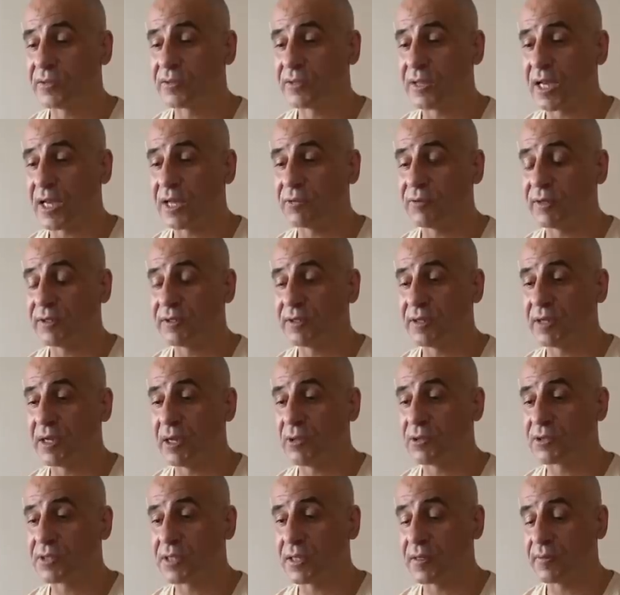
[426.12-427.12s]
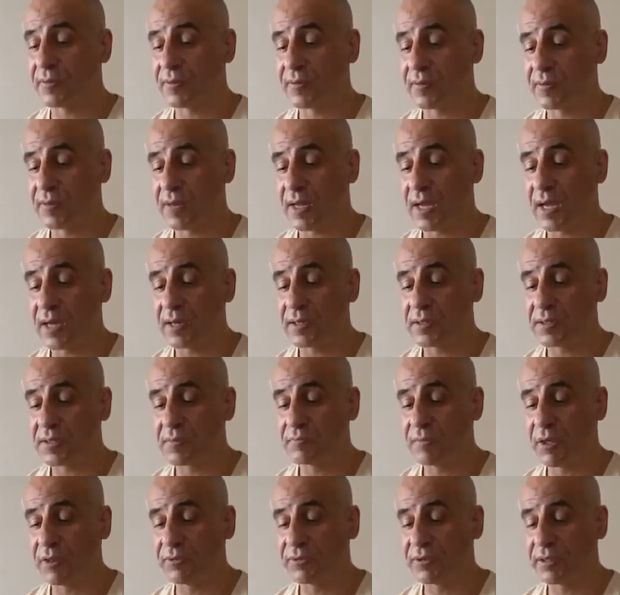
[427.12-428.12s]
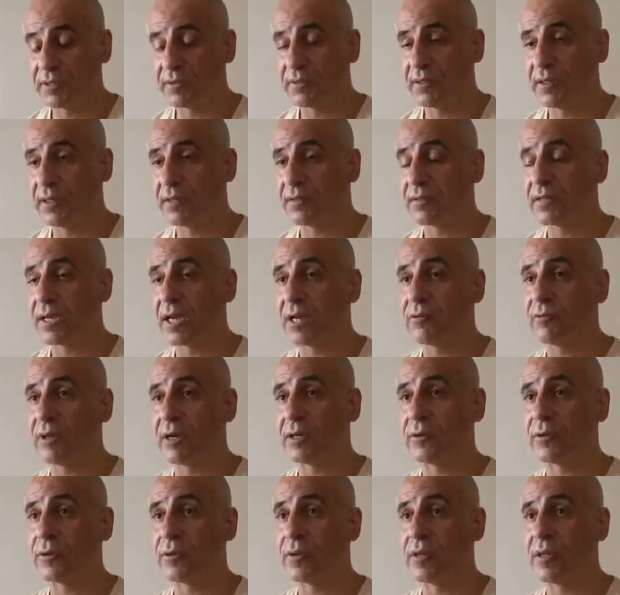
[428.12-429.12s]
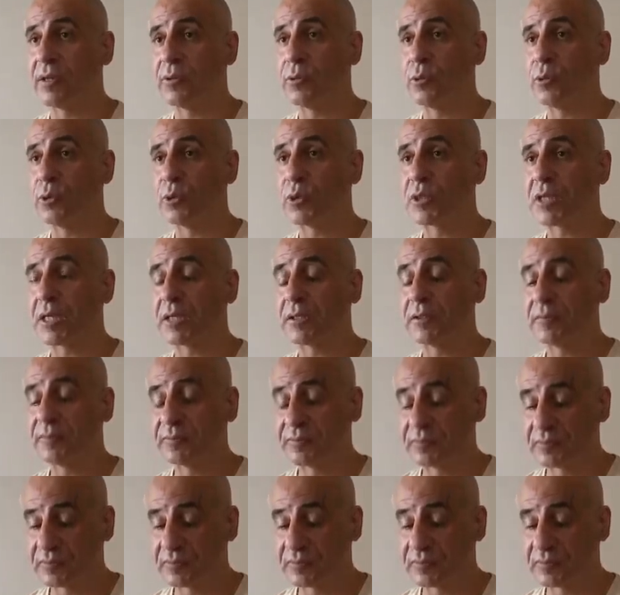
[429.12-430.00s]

Taiwan the Gaosan, the highest mountain in Taiwan, the Yushan.